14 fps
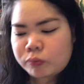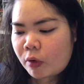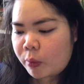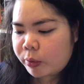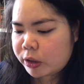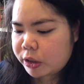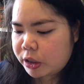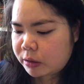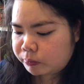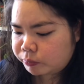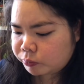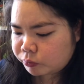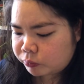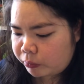Really good.
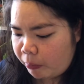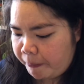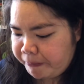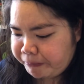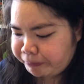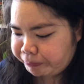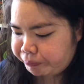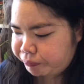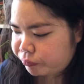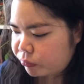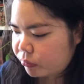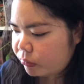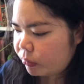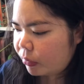
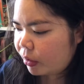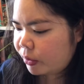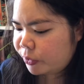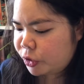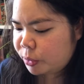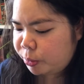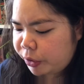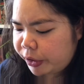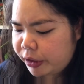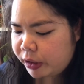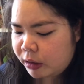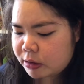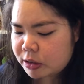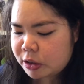Did you put anything
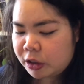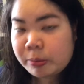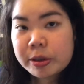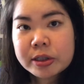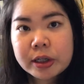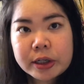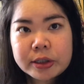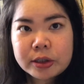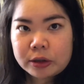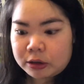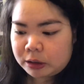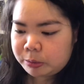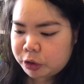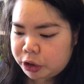else in here besides our
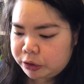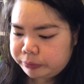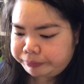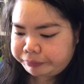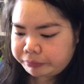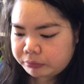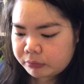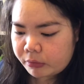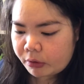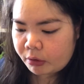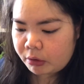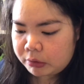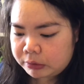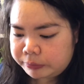kimchi? There's
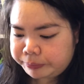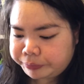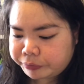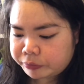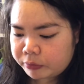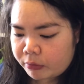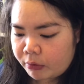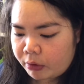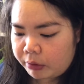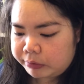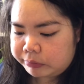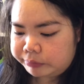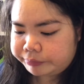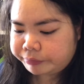gochujang in there, green
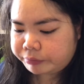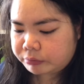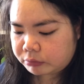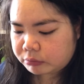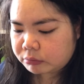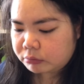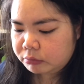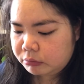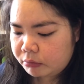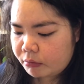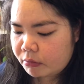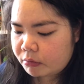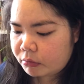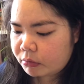onions, a little bit
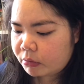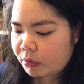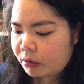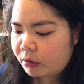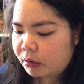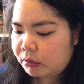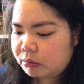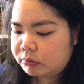of sesame oil.